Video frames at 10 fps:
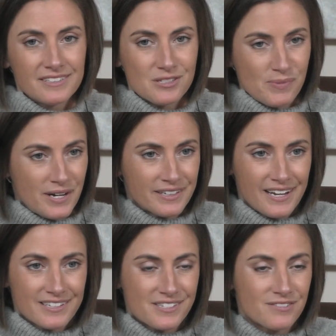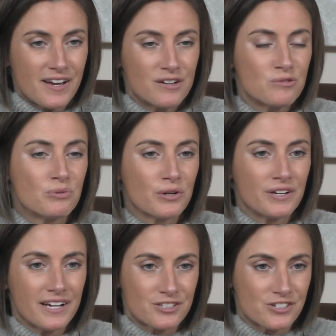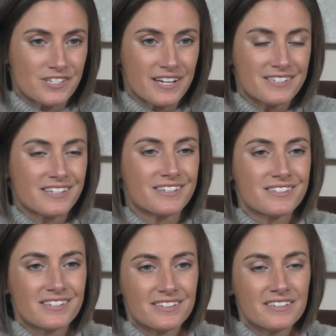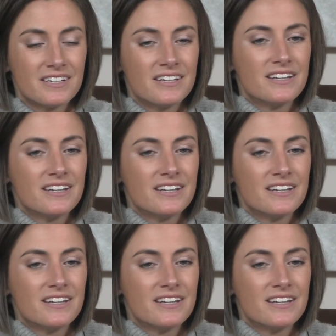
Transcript: this podcast of how important exercise is and